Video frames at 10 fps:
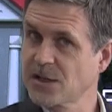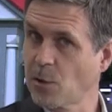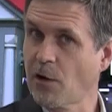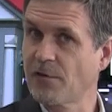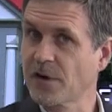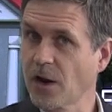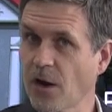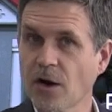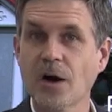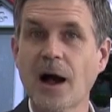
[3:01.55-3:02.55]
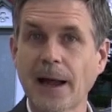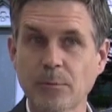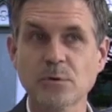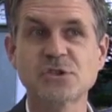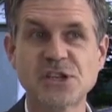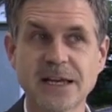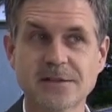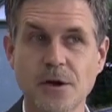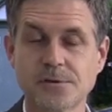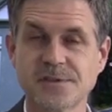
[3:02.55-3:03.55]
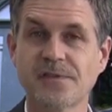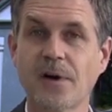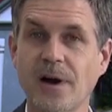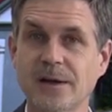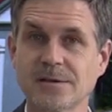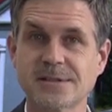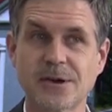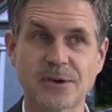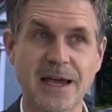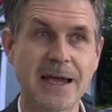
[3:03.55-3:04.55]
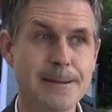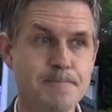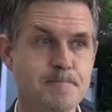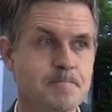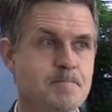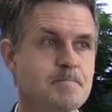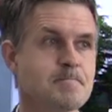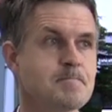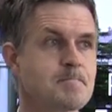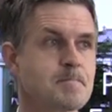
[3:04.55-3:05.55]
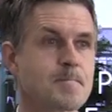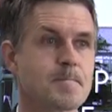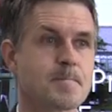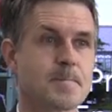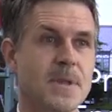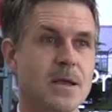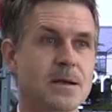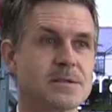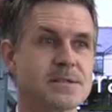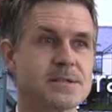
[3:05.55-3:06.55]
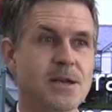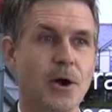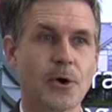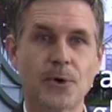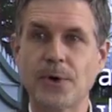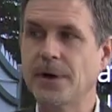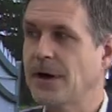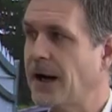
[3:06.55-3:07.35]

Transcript: 12 o'clock, I will check those files, okay? So,